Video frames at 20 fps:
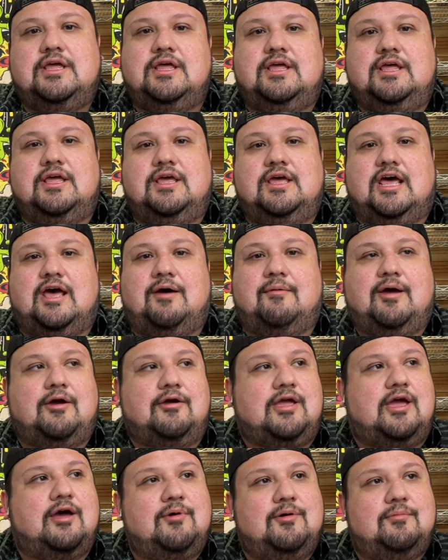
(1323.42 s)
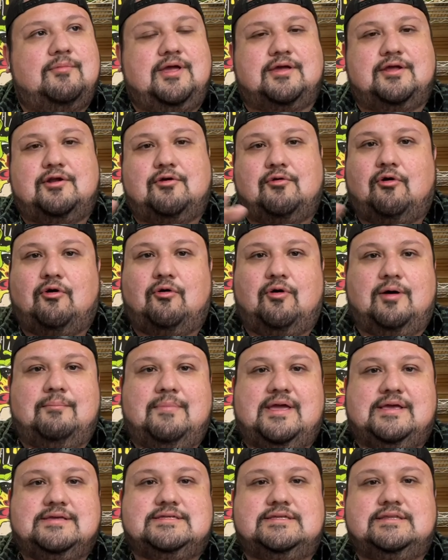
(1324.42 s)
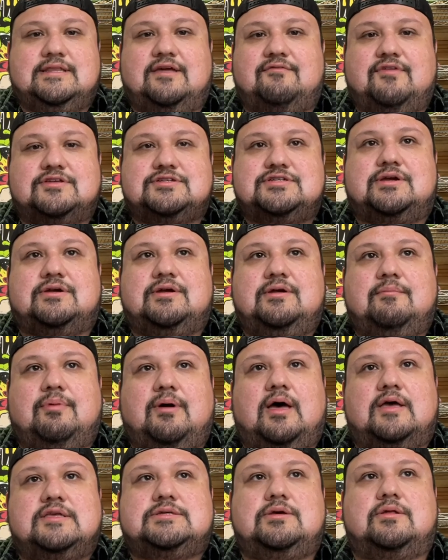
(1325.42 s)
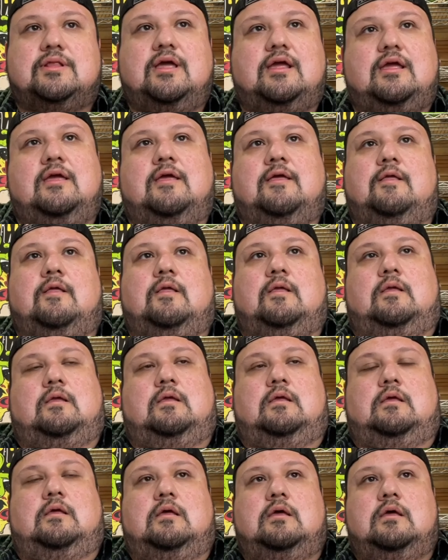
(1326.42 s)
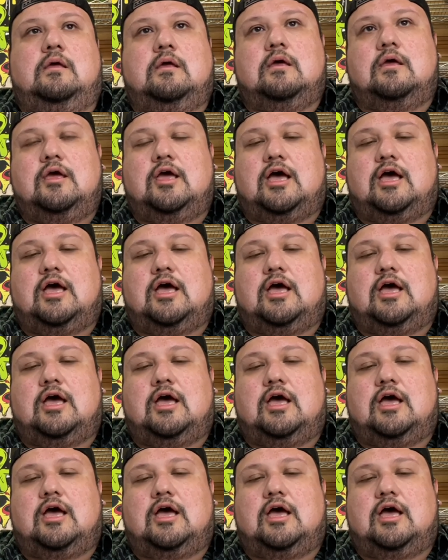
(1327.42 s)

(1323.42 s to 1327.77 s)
She's a vegetarian. And I'm like, okay, I'm gonna make an amazing like vegetarian pie. So like,